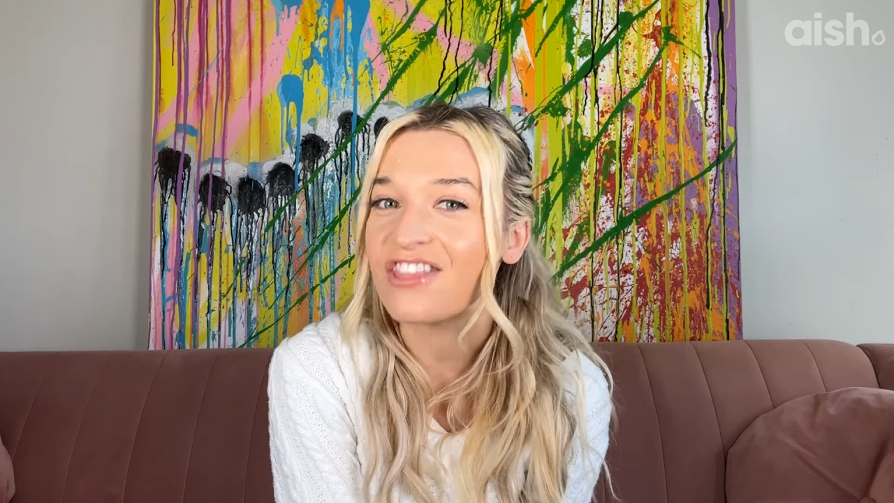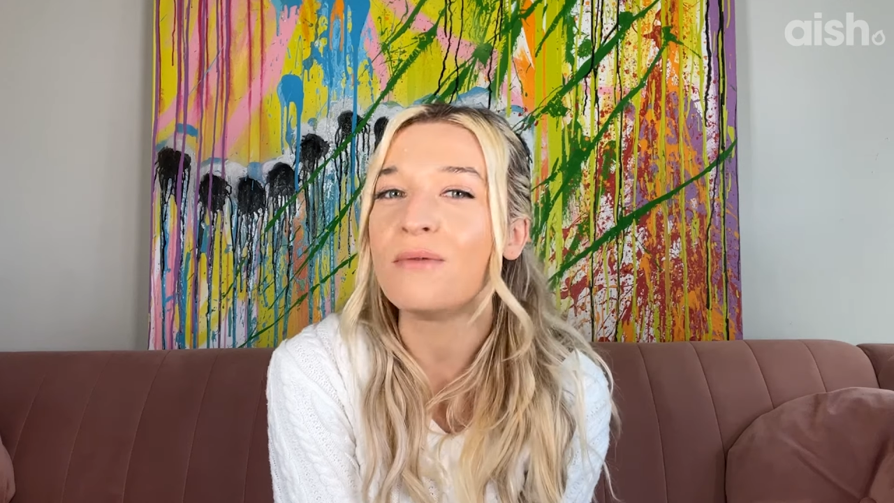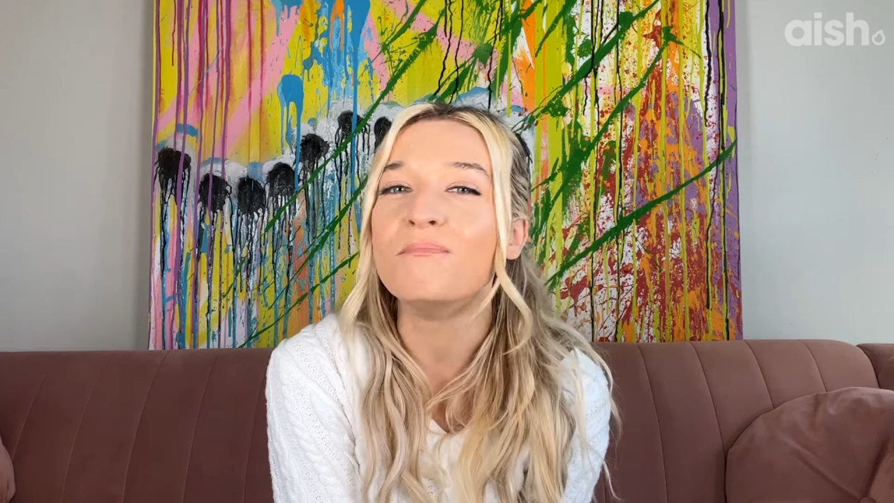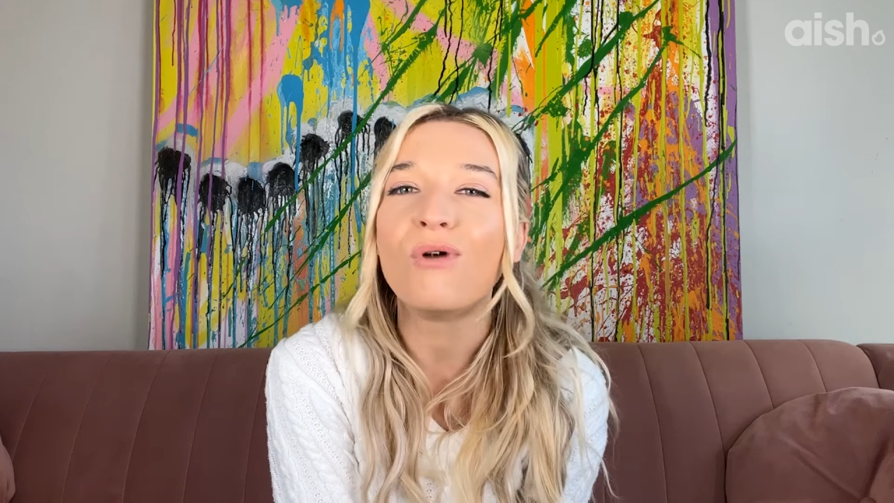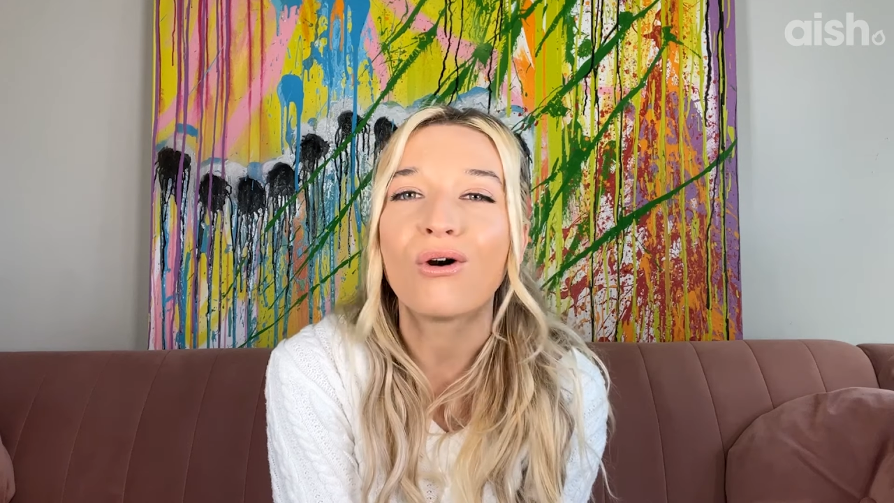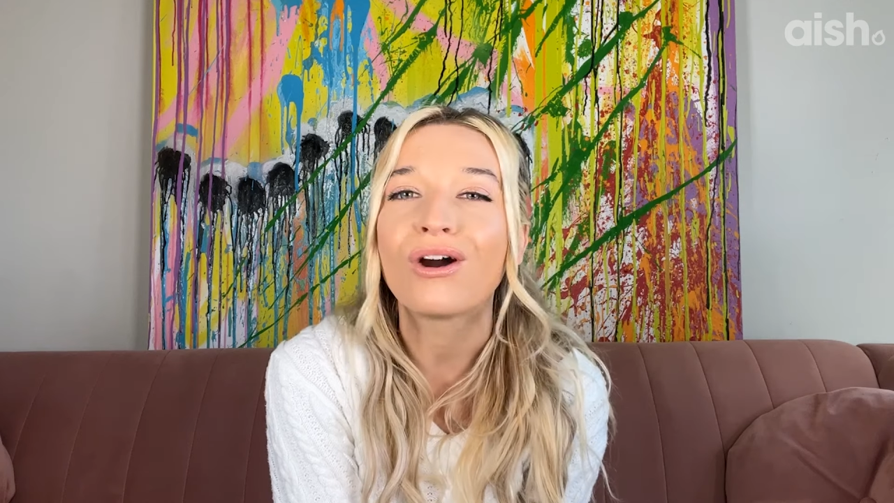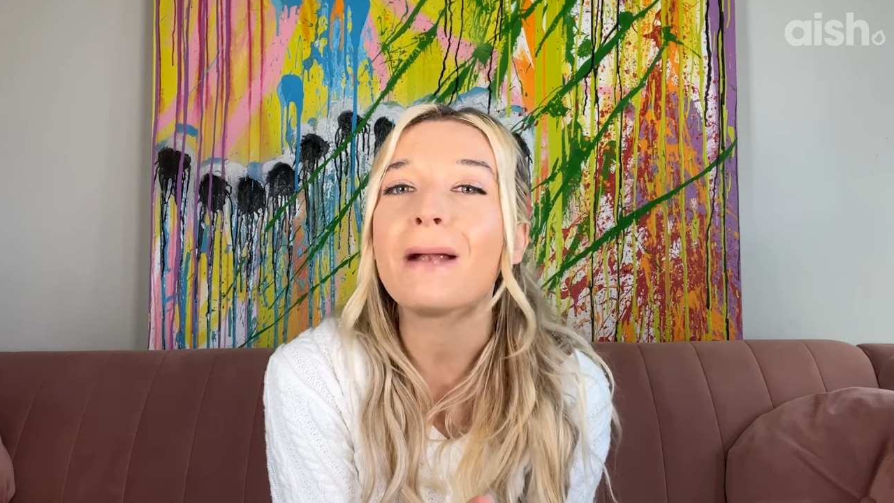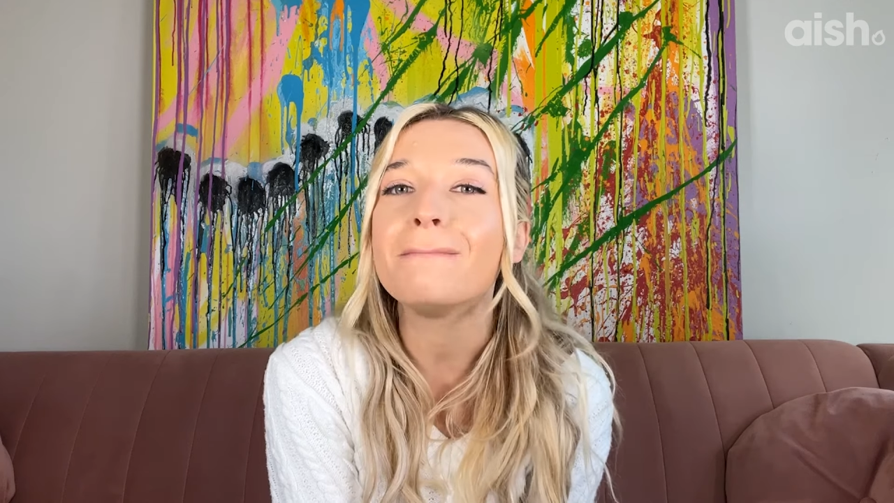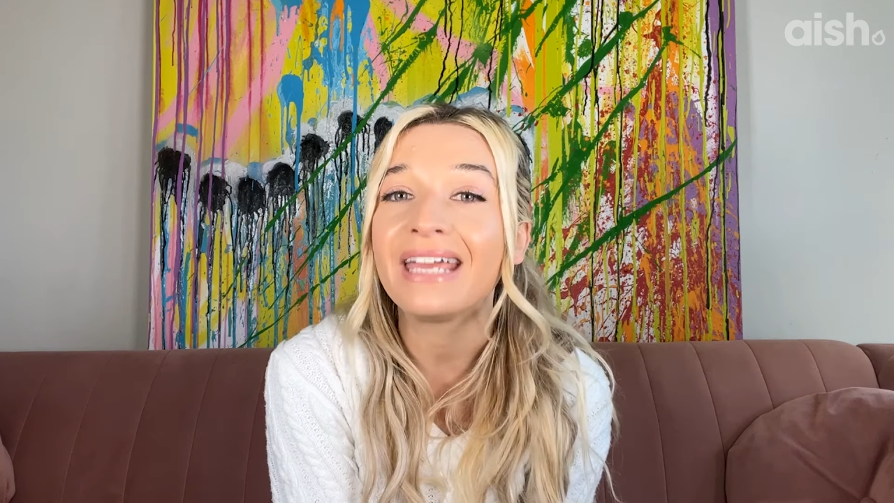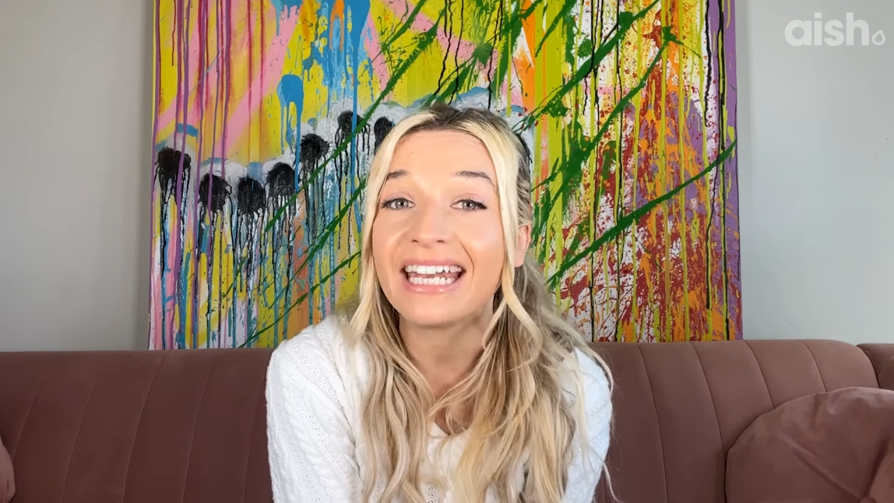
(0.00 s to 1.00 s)
the
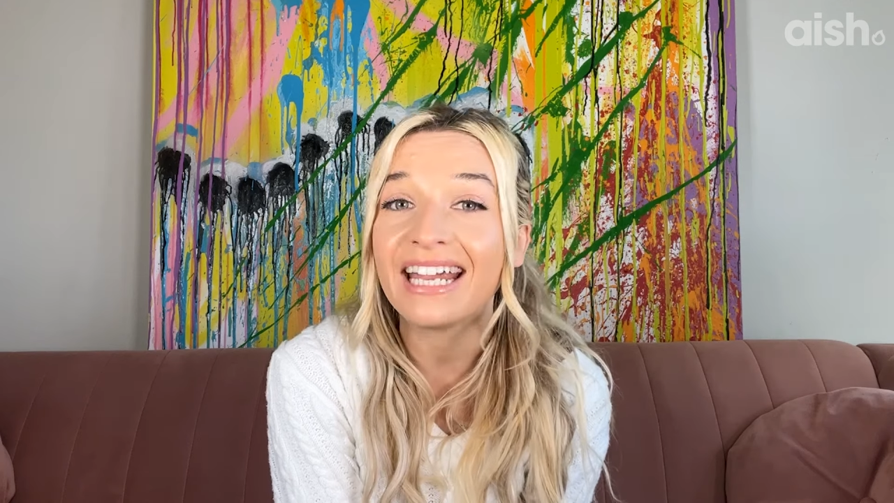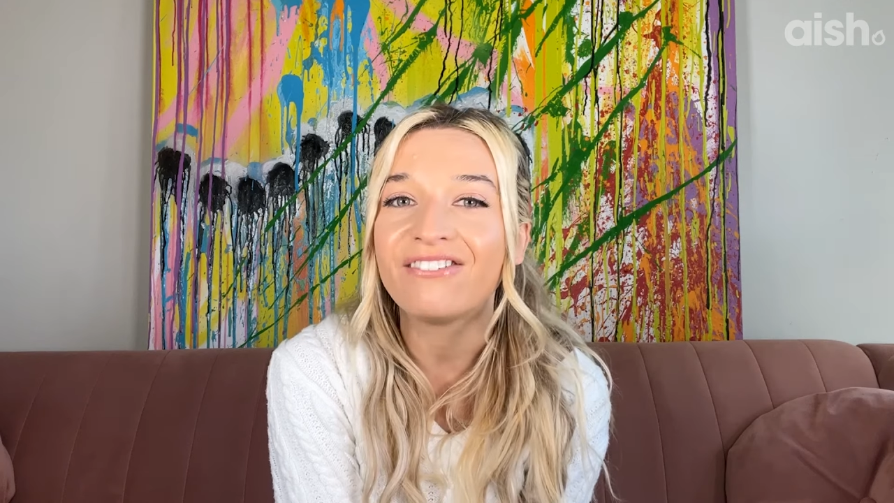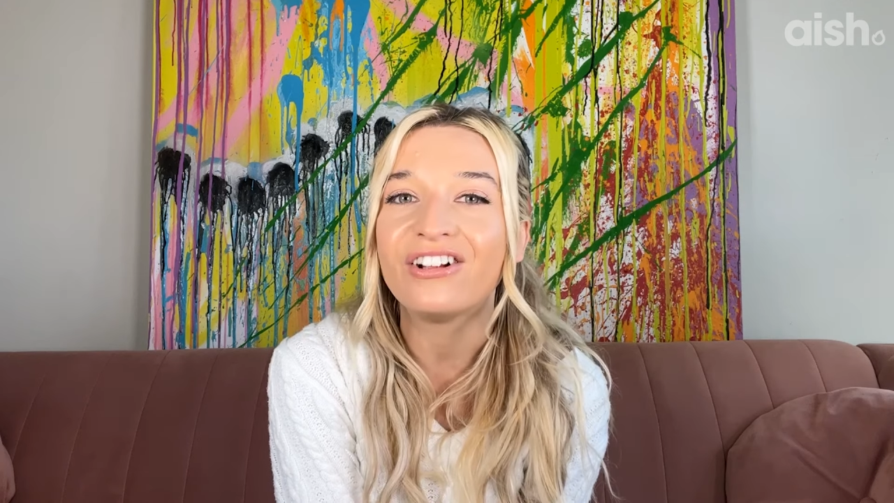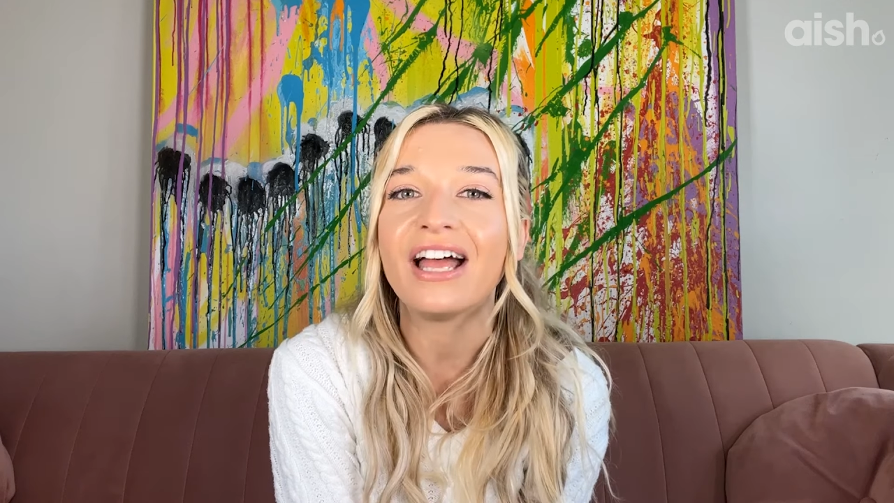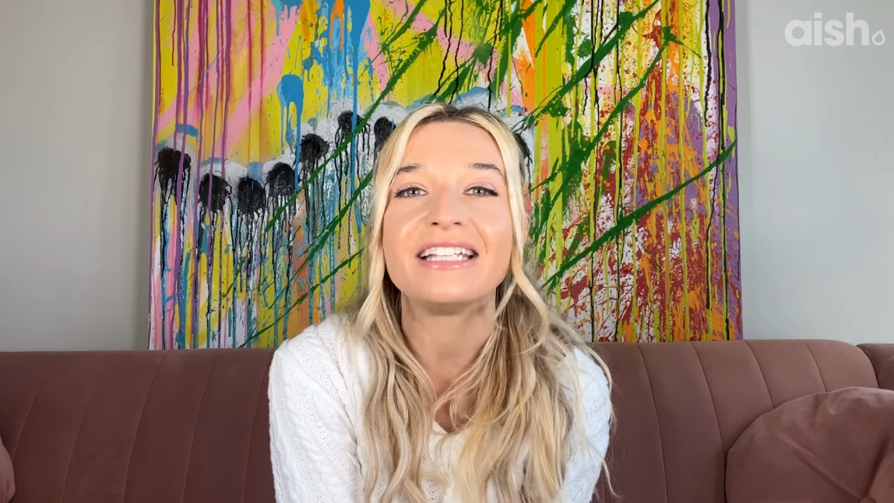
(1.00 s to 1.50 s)
more meaningful